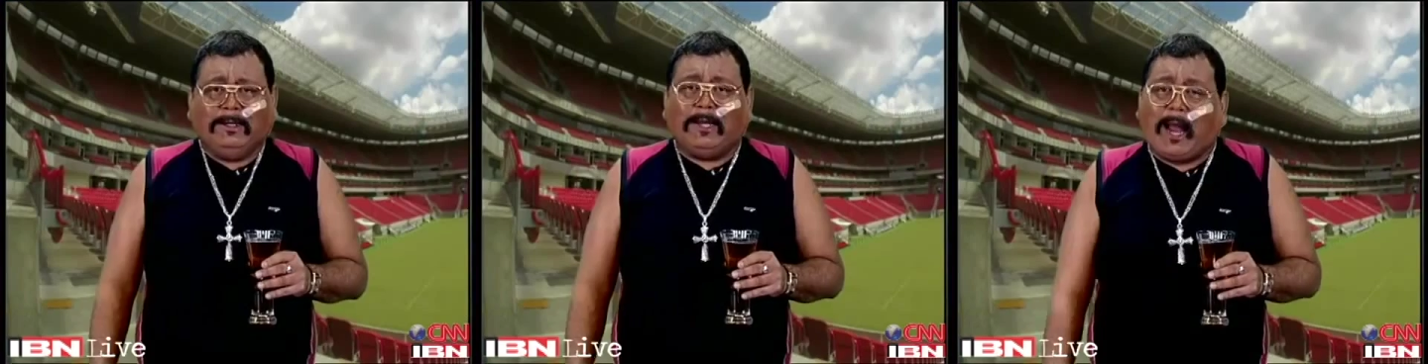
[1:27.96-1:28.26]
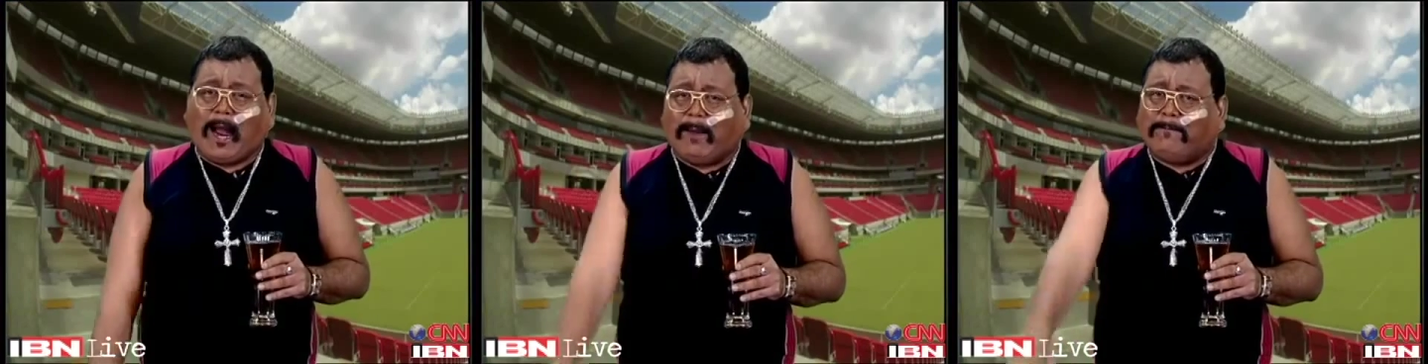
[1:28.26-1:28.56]

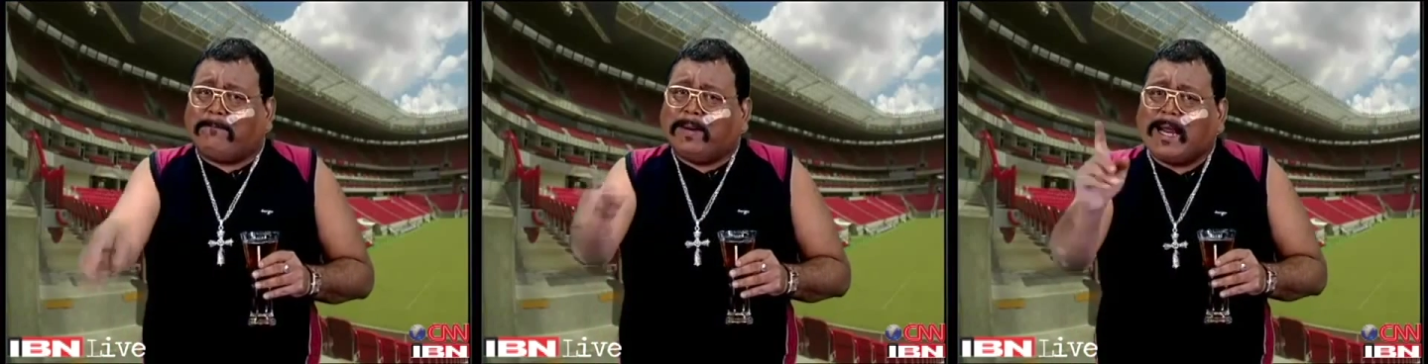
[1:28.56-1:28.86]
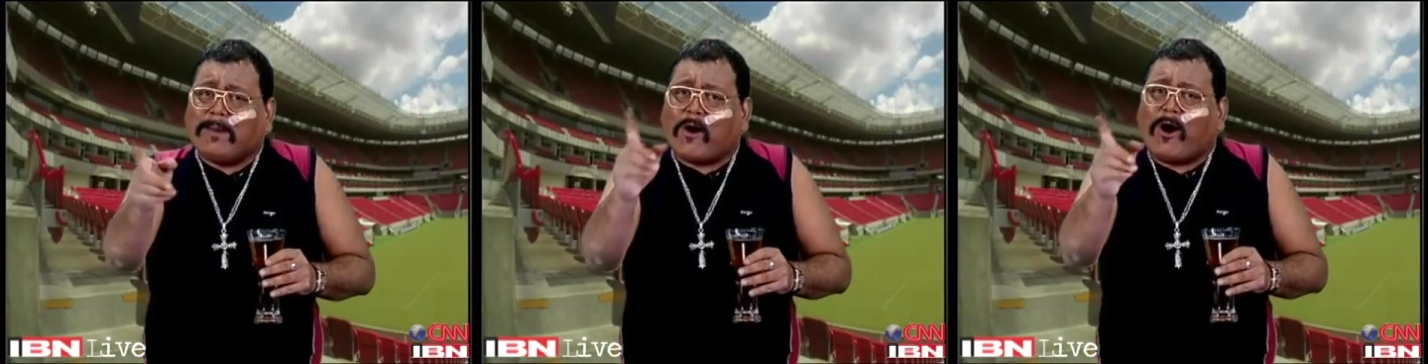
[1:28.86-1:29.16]
Yeah, I
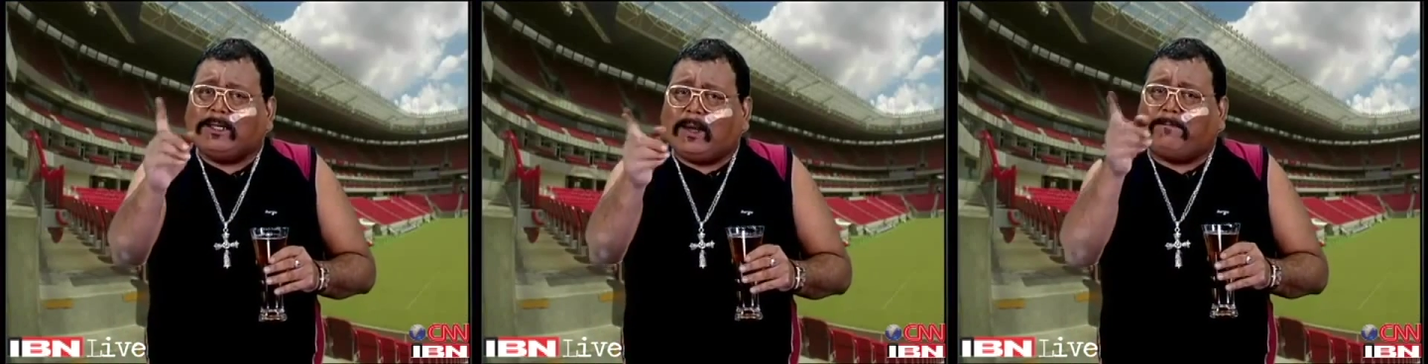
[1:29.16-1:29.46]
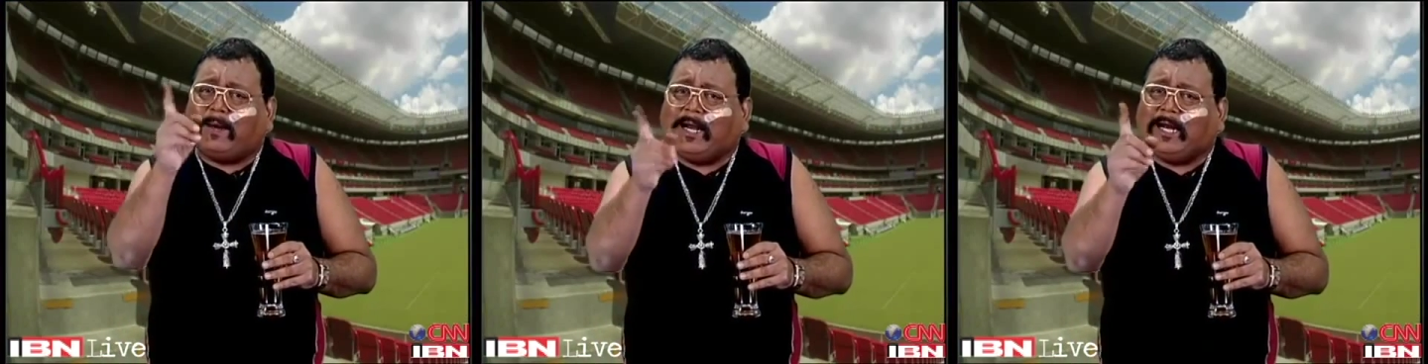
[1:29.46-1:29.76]
blame all the
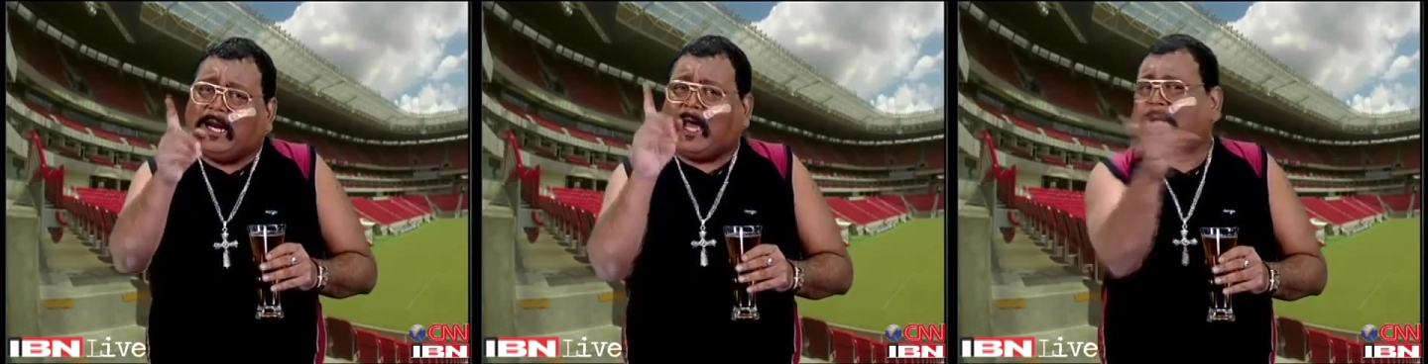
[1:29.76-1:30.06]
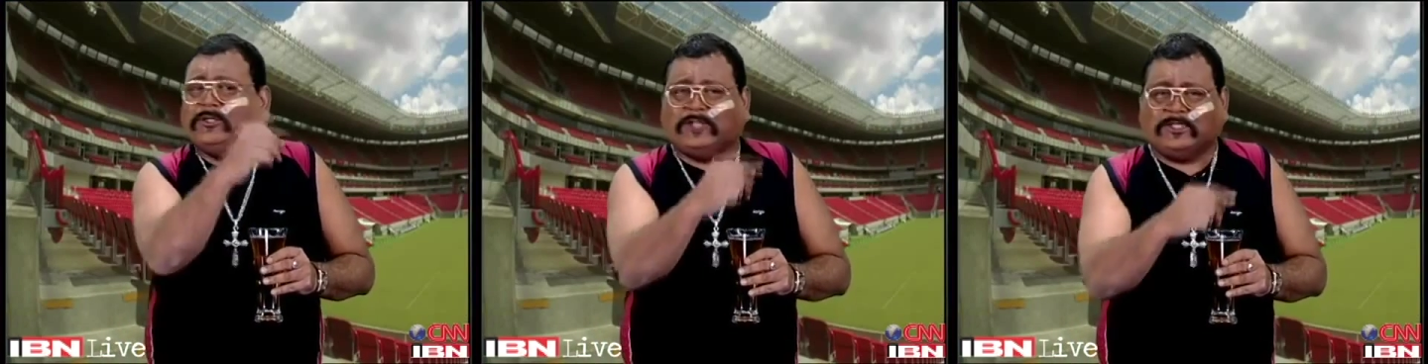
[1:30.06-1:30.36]
bloody
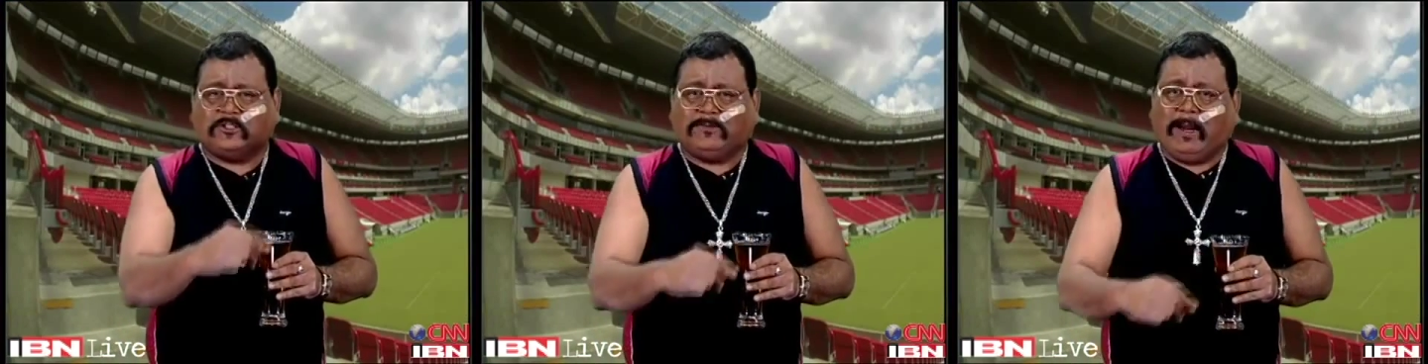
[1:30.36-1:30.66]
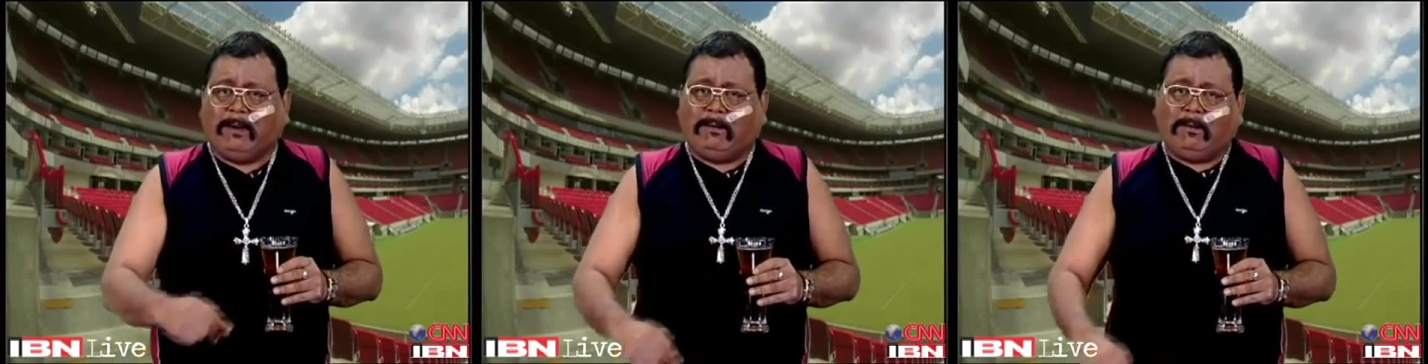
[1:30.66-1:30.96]
line judges,
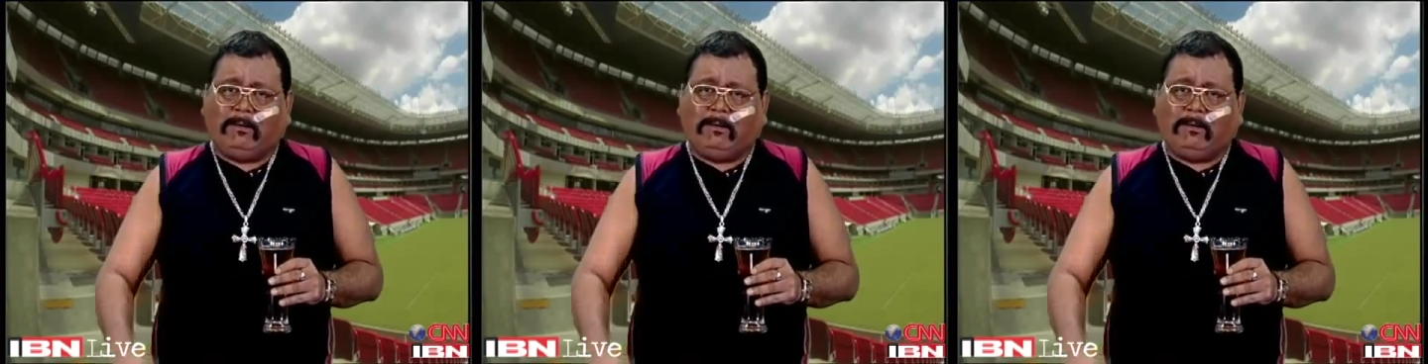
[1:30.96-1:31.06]
man.